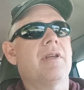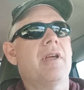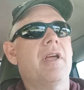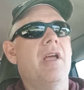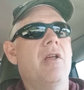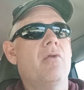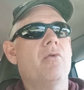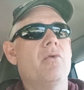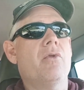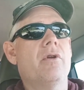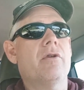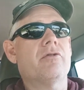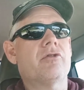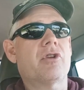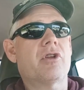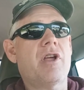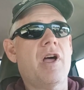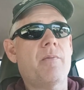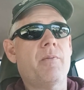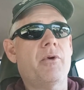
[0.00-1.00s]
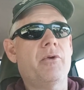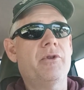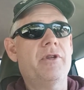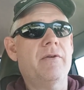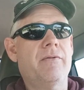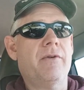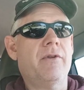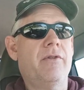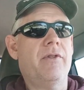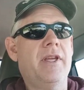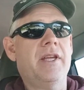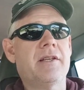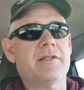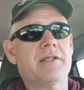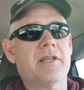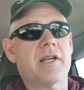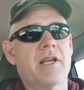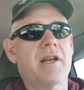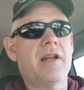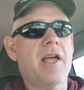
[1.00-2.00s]
And there's a couple different things
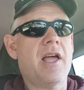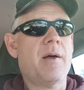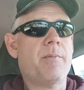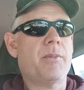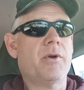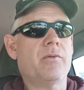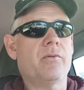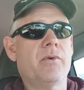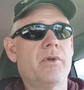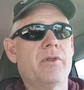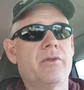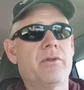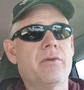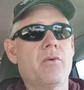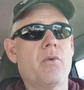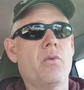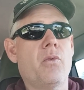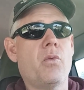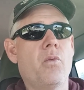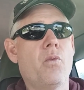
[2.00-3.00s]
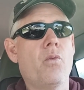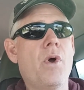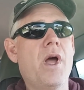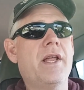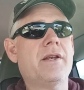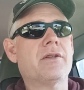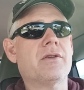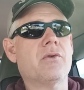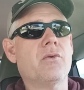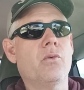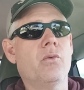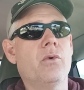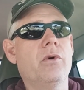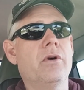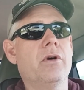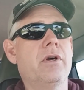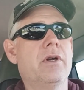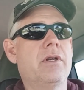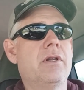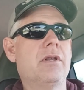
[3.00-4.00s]
that can happen with wet
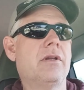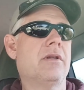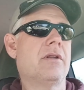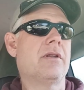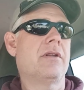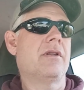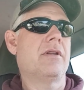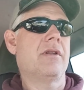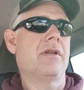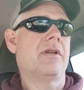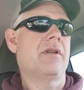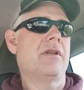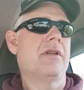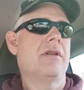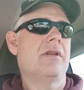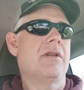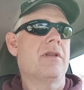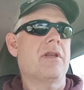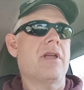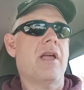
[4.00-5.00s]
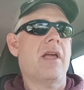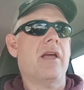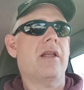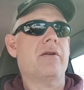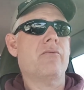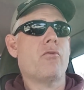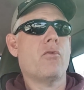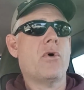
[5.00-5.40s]
wood and